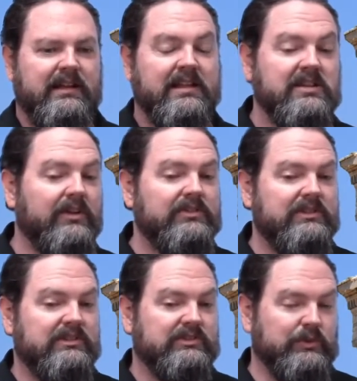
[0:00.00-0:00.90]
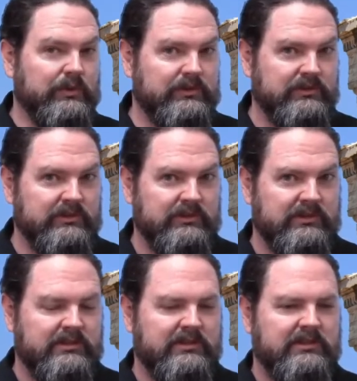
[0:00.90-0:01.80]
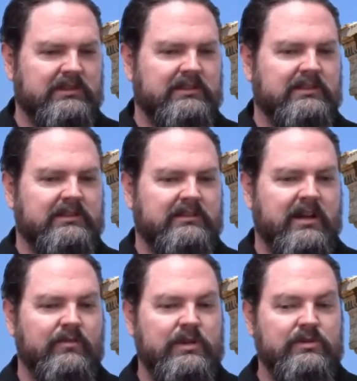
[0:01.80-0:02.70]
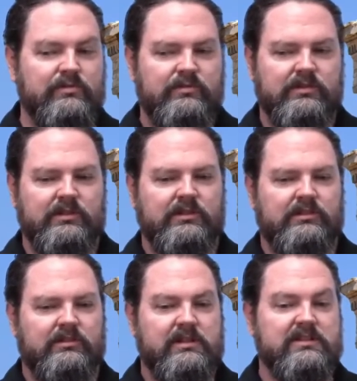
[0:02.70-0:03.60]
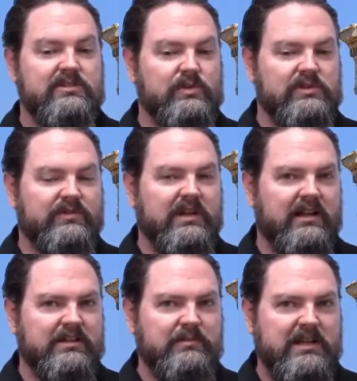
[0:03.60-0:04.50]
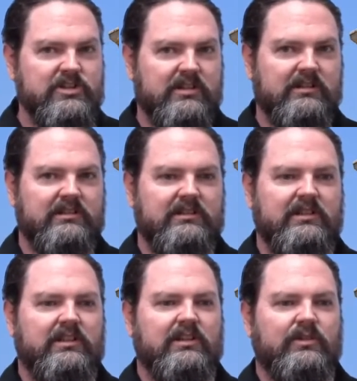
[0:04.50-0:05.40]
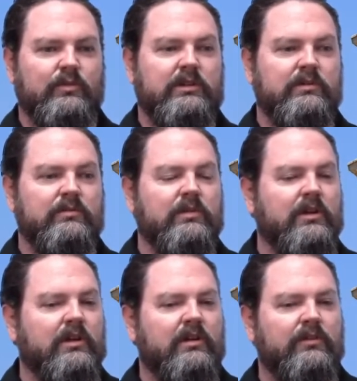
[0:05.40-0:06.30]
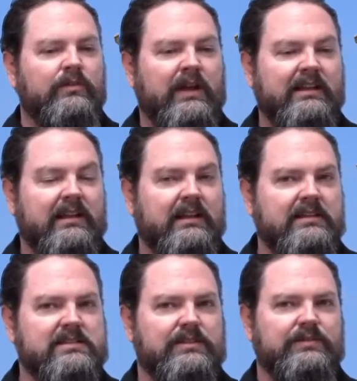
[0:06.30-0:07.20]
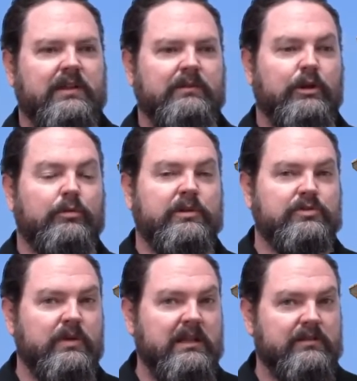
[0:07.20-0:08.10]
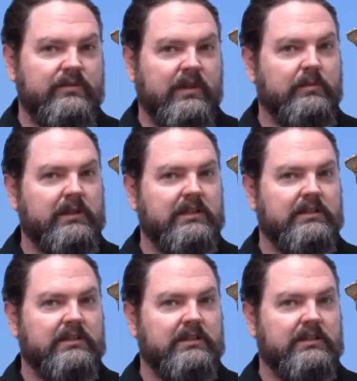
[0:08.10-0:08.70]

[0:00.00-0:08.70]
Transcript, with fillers: It's also the source right? when you it's a source of condemnation when you fight against the family or betray the family.